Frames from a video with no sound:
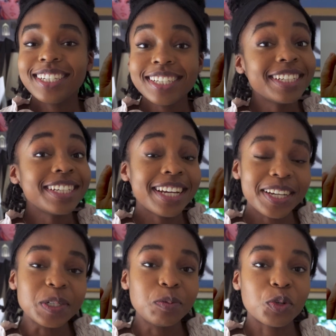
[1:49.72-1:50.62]
he did
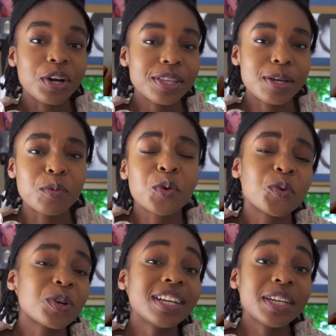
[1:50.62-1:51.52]
end up drawing them
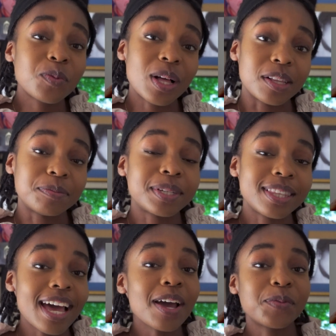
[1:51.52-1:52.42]
really well, but
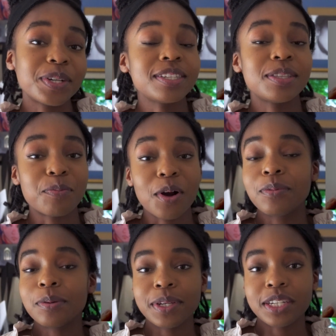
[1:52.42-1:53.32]
that was the
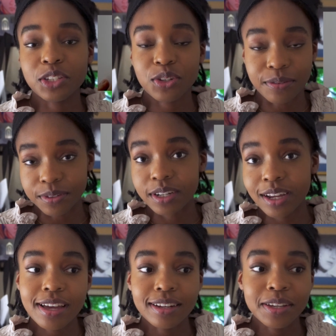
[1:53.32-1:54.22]
problem he discovered,
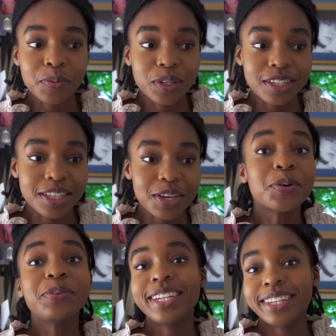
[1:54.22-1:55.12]
that it was the
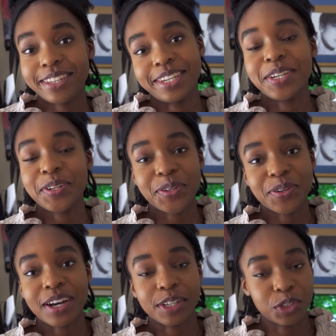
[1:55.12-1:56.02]
only thing he knew
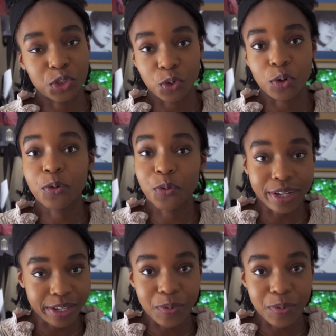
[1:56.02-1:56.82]
how to draw really